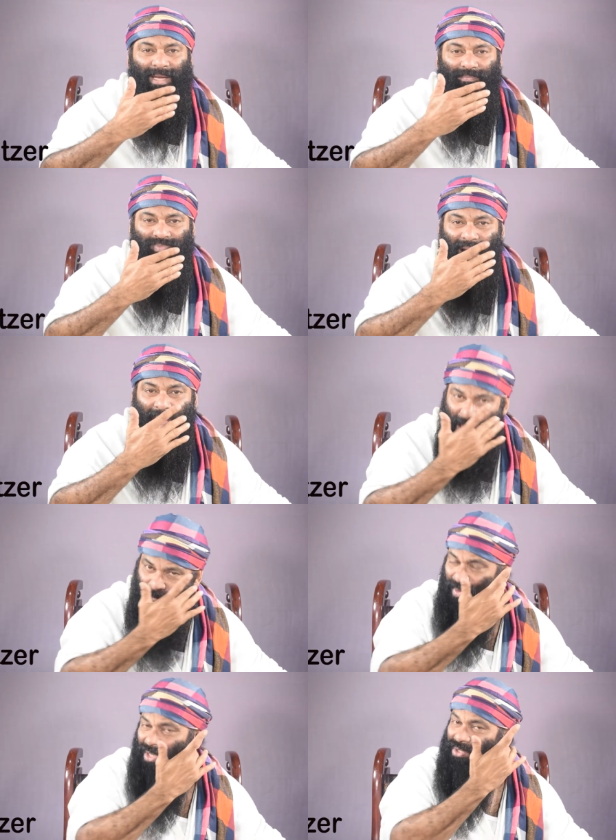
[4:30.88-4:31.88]
up,
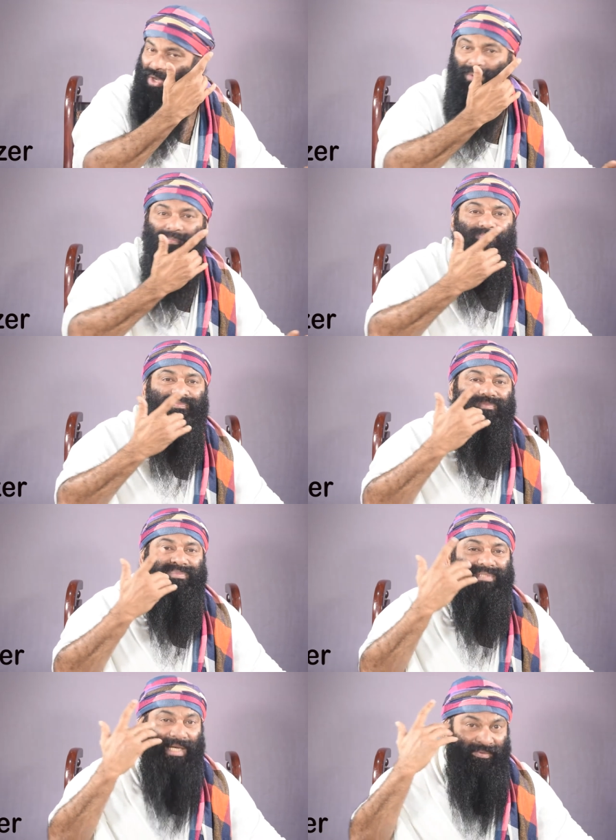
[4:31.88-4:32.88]
apply your
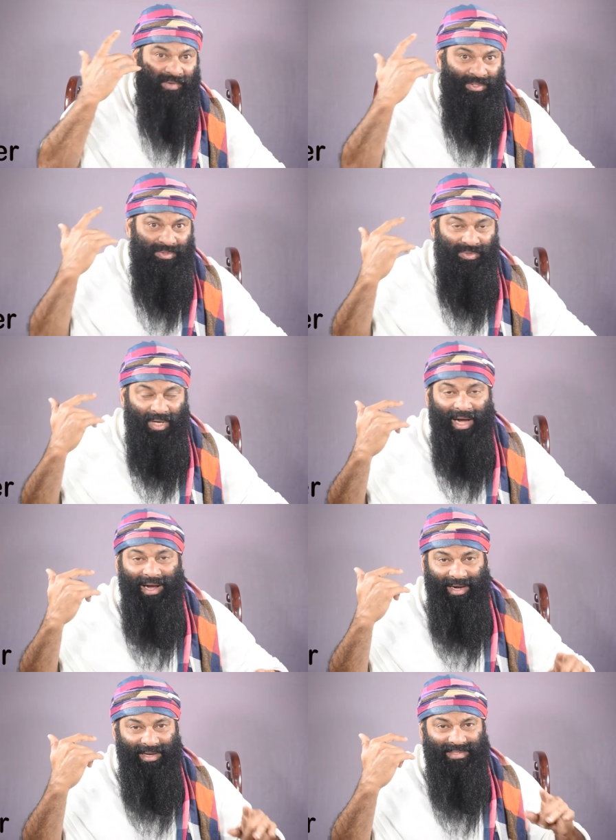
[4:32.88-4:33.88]
saliva into
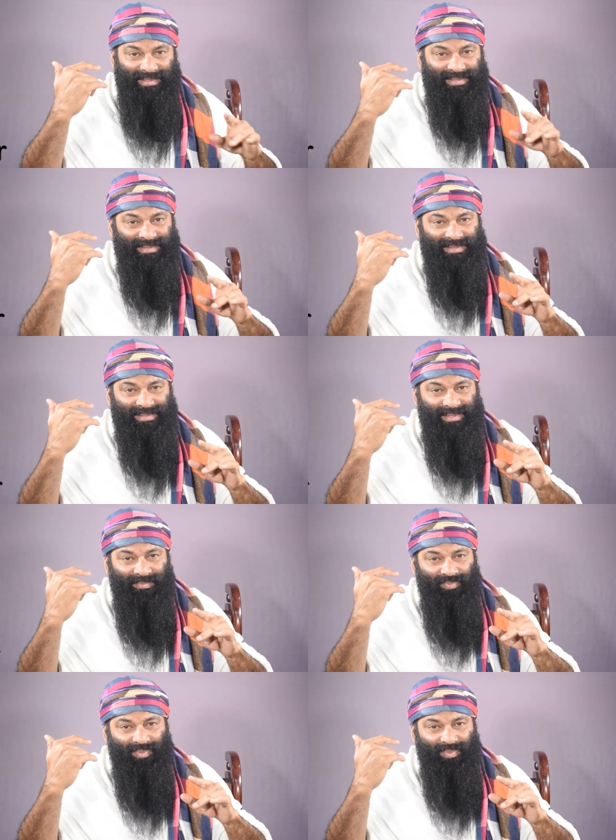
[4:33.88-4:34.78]
your eyes.